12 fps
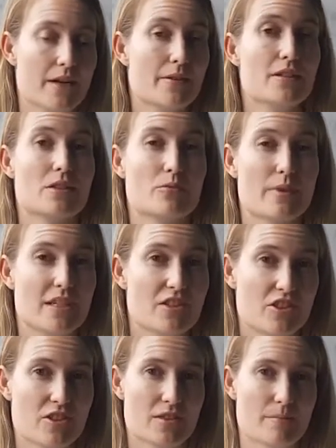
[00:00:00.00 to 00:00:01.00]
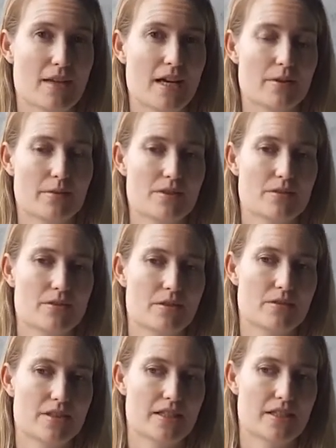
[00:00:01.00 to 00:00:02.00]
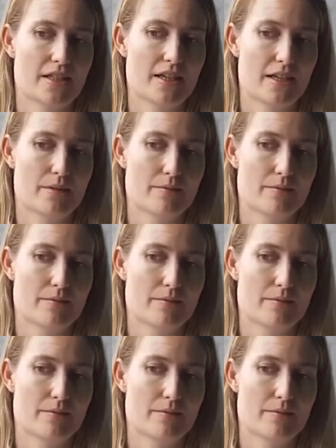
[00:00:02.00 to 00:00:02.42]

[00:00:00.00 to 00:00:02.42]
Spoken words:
How are you going to reach them? How are you going to